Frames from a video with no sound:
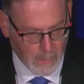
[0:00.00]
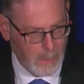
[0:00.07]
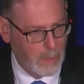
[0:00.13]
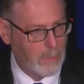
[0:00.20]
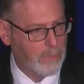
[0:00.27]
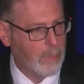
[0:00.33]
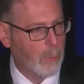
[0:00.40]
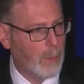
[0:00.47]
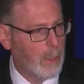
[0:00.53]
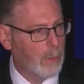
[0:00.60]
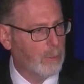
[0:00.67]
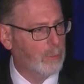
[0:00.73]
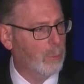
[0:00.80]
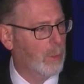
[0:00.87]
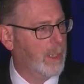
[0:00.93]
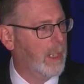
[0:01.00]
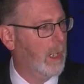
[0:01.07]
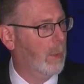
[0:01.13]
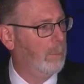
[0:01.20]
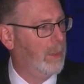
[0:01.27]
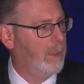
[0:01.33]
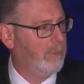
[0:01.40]
So here's what
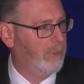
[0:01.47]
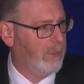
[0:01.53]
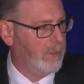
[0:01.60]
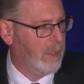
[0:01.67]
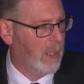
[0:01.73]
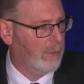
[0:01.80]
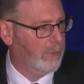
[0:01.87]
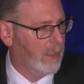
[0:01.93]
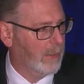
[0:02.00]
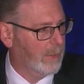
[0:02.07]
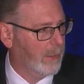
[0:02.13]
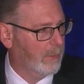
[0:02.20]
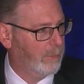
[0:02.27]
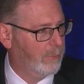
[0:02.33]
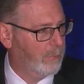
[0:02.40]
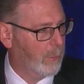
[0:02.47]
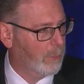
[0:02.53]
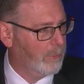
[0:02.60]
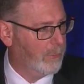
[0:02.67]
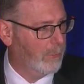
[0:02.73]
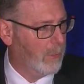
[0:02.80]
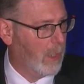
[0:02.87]
ELPC does on this.
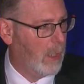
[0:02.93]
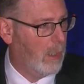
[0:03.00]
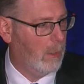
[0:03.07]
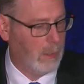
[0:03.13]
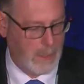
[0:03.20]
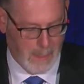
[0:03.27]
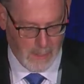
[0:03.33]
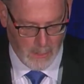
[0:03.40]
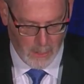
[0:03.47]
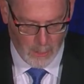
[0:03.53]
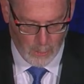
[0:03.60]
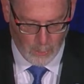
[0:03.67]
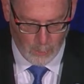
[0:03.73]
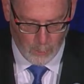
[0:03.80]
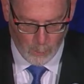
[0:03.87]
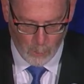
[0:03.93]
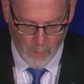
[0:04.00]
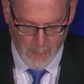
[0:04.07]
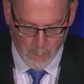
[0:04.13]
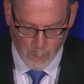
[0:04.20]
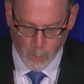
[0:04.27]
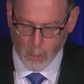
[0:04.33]
First of all,
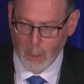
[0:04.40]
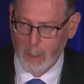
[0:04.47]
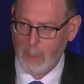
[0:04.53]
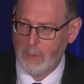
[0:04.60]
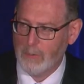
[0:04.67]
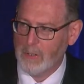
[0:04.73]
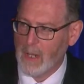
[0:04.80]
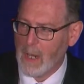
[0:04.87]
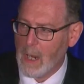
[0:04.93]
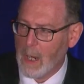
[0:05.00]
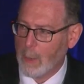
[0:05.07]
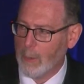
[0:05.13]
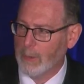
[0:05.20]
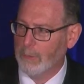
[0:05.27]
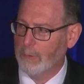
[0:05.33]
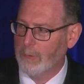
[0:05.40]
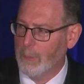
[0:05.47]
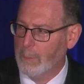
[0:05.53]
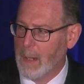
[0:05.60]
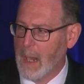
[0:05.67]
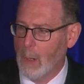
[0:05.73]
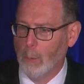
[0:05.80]
we work to harness the
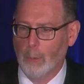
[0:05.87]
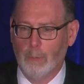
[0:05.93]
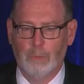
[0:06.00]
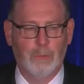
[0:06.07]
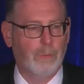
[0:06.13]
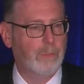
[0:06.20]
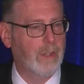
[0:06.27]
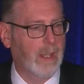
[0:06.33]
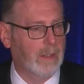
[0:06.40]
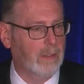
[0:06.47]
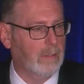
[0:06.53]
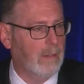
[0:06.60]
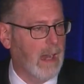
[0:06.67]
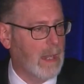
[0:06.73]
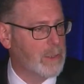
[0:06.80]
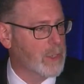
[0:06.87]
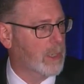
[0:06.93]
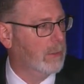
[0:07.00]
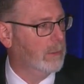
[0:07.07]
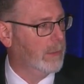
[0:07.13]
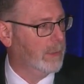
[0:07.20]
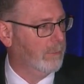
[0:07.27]
powers of
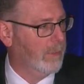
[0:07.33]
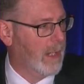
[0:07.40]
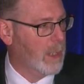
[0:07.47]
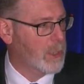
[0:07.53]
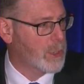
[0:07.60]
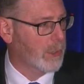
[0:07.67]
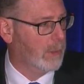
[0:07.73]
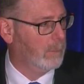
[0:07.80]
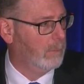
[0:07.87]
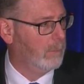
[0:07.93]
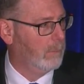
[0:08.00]
technological innovation.